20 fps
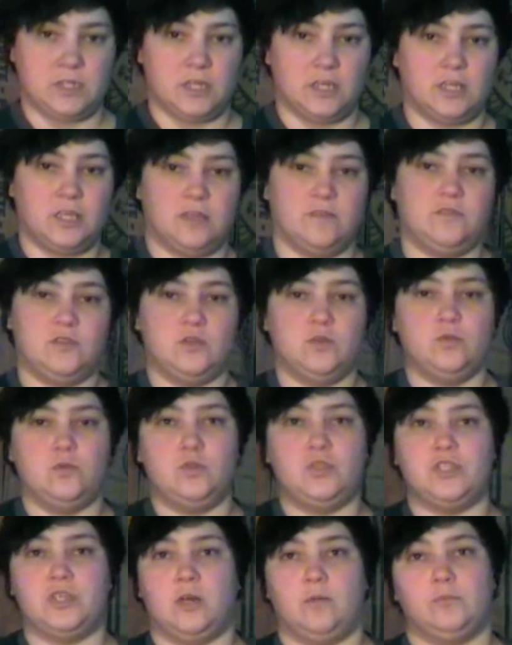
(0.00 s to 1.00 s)
It gives you
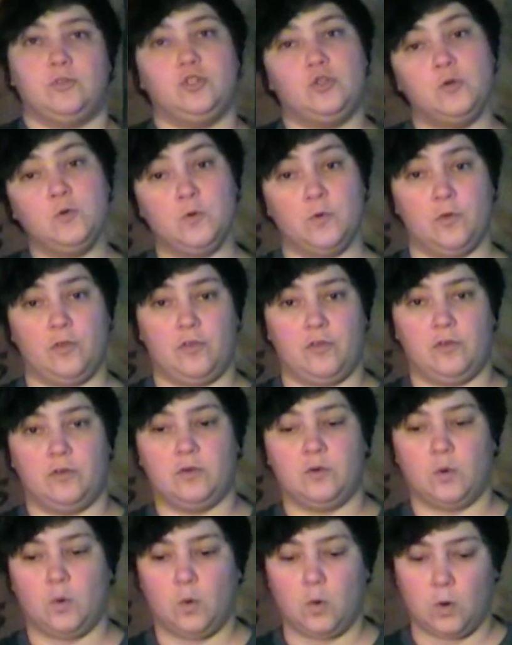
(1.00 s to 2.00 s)
some tooth,
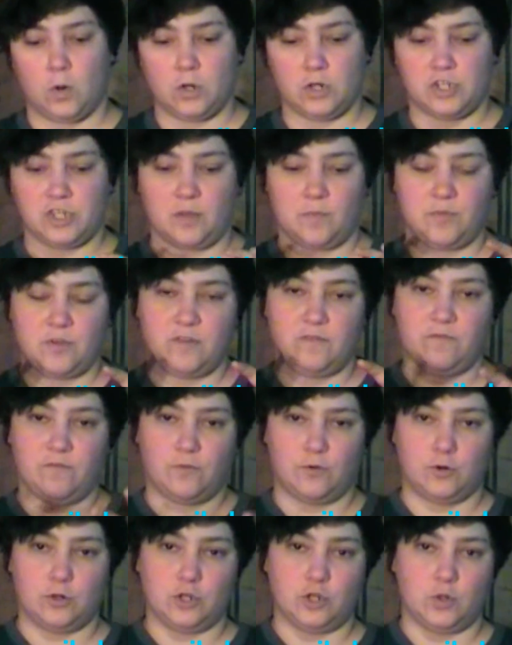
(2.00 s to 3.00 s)
or something
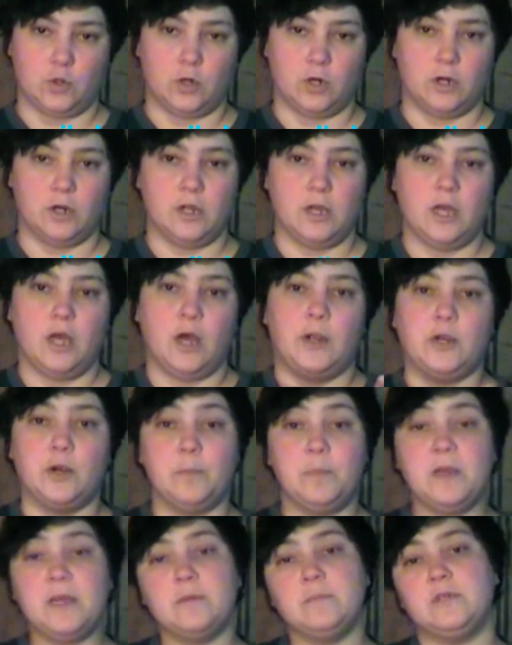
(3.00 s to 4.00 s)
for your
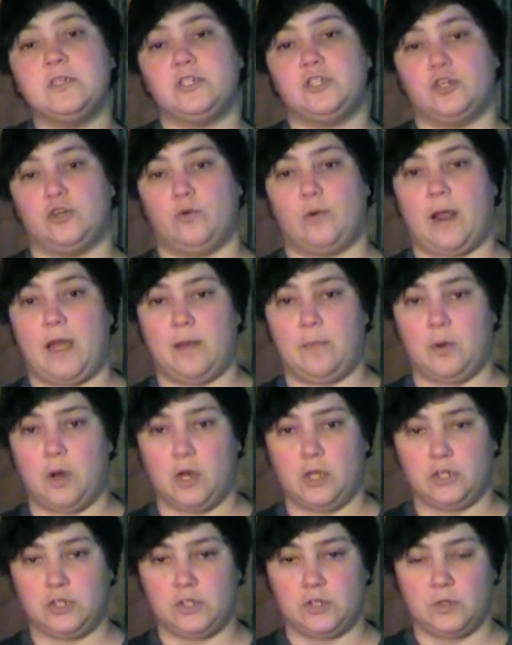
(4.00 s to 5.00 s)
pigment to grab
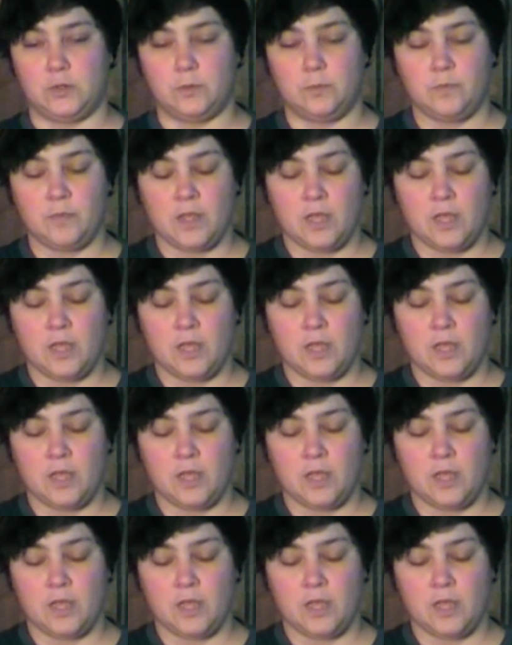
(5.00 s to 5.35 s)
onto.